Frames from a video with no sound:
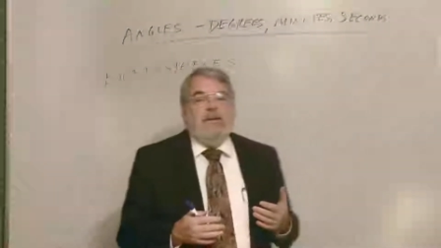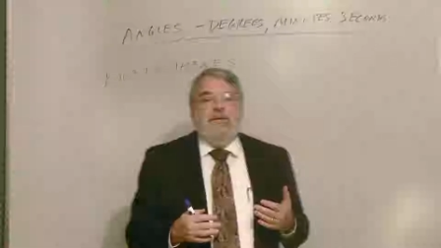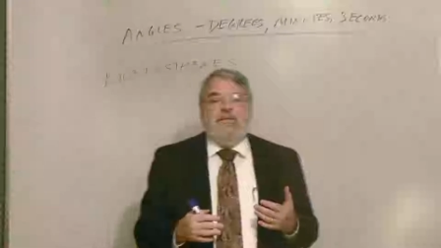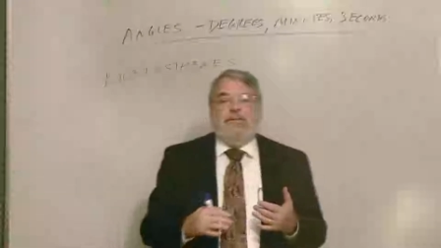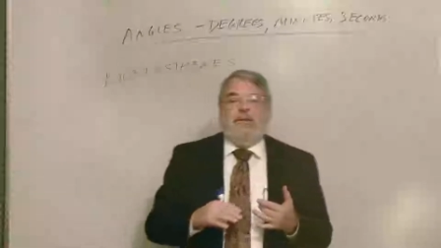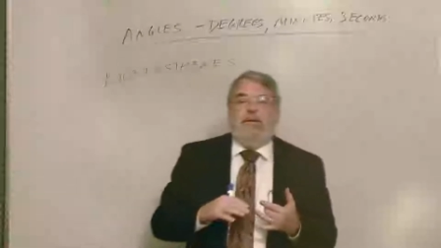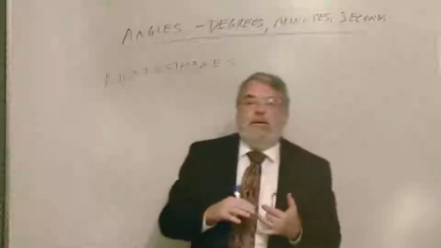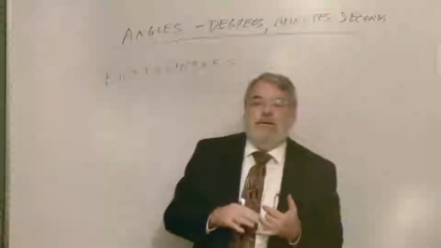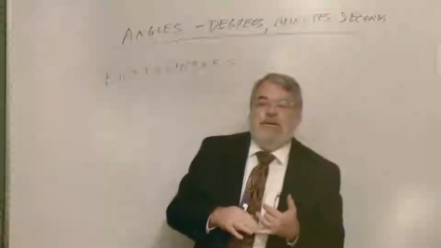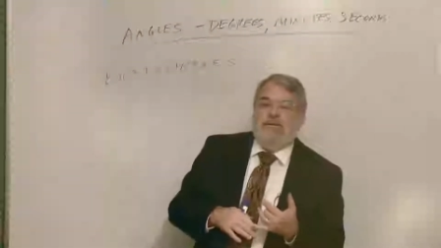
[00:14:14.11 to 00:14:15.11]
Something
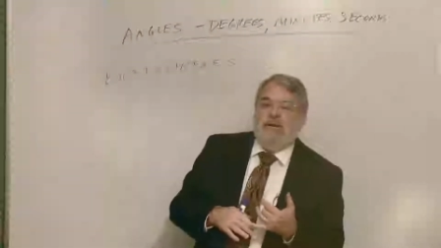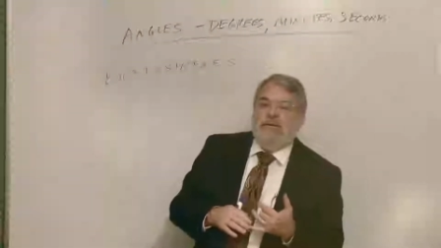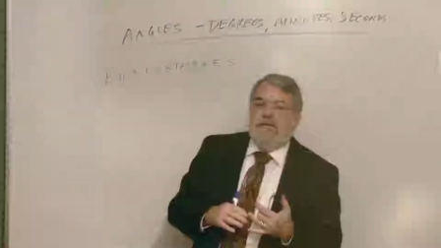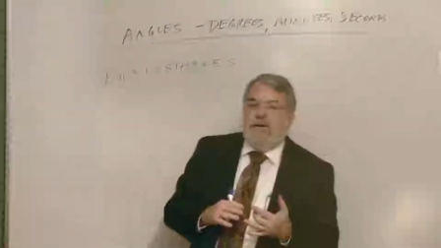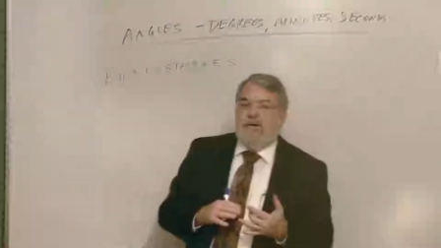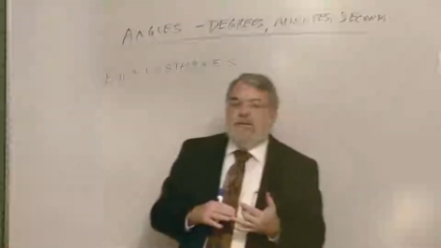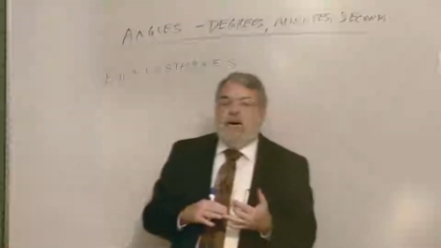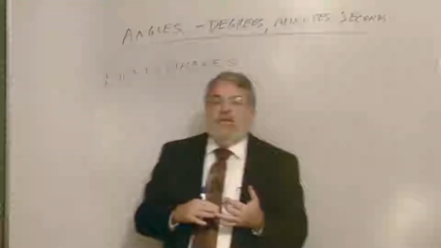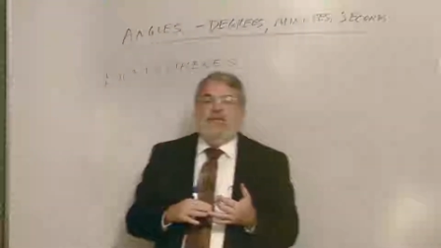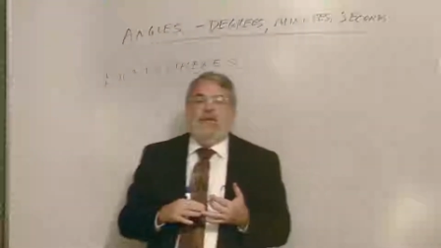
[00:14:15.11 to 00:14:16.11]
called the sieve of
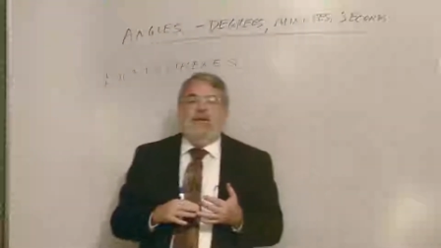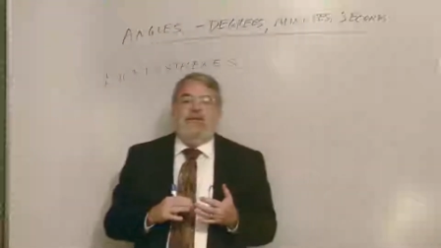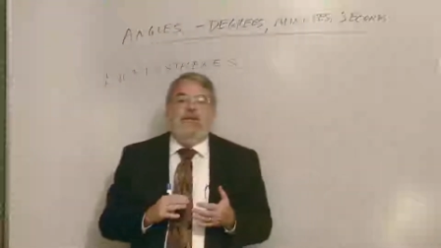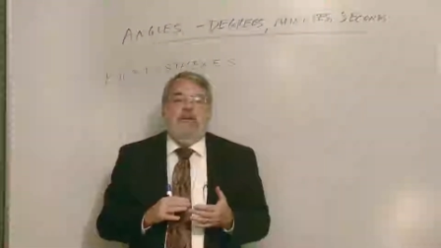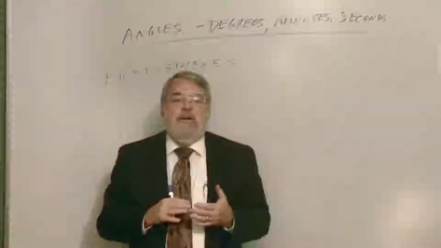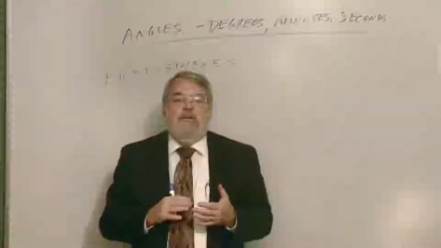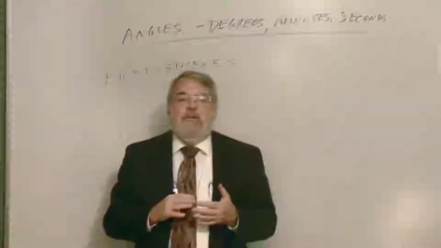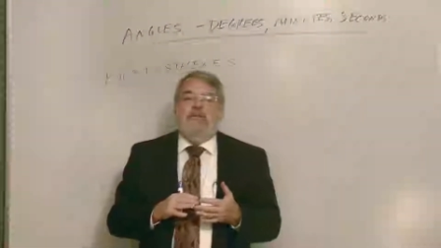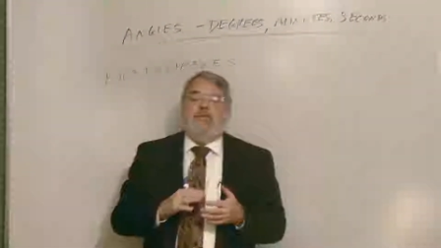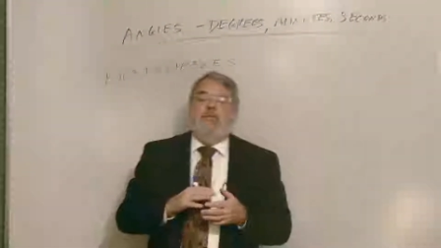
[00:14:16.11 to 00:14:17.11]
Eratosthenes
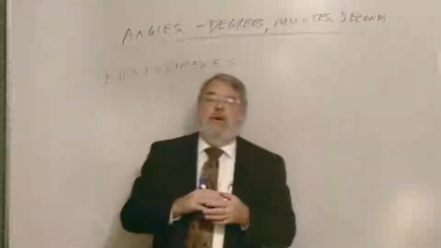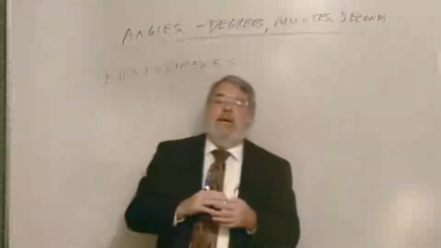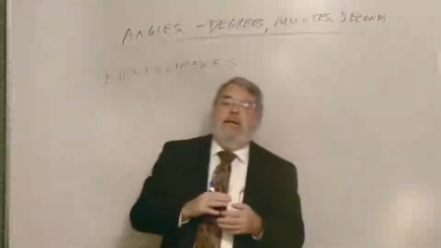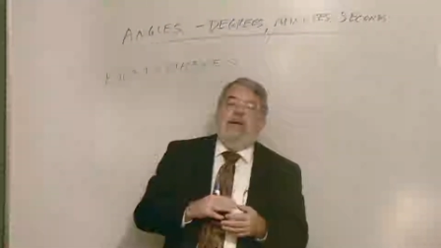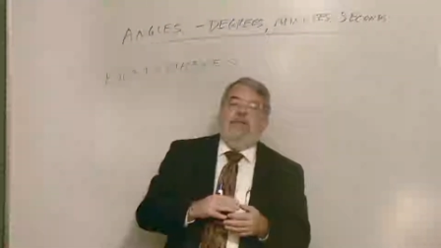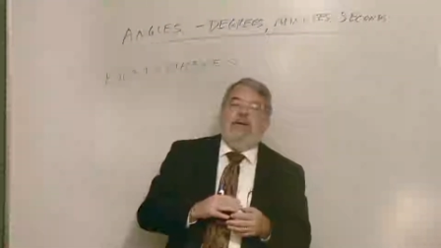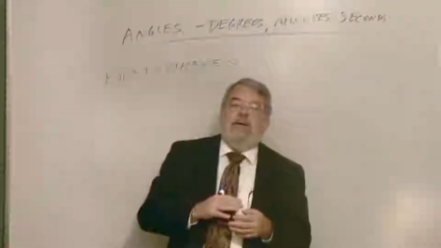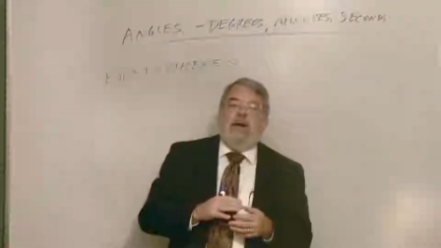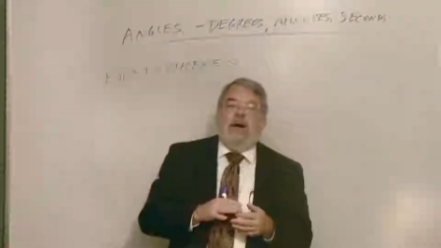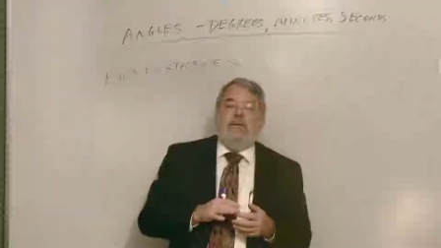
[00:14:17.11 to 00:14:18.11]
was a way he
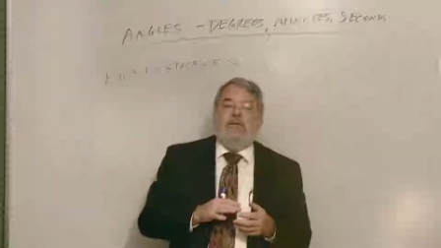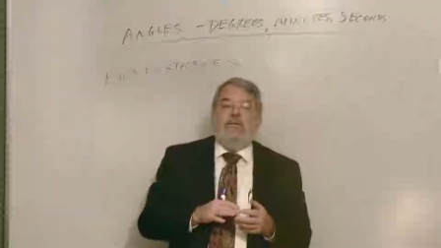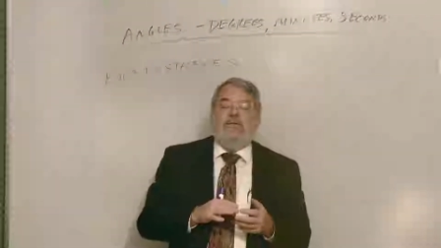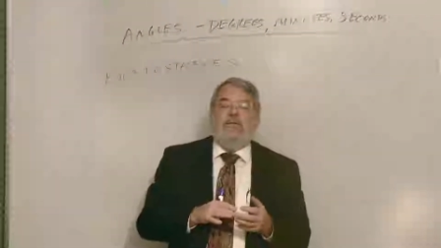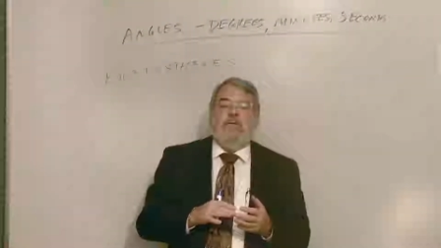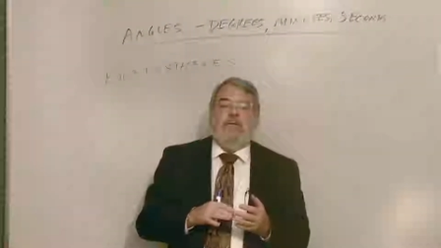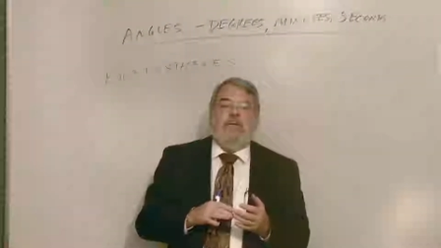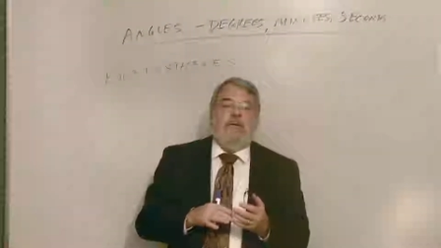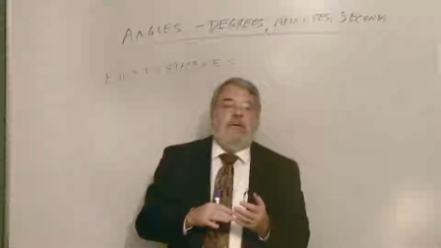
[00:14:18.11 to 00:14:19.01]
figured out in order to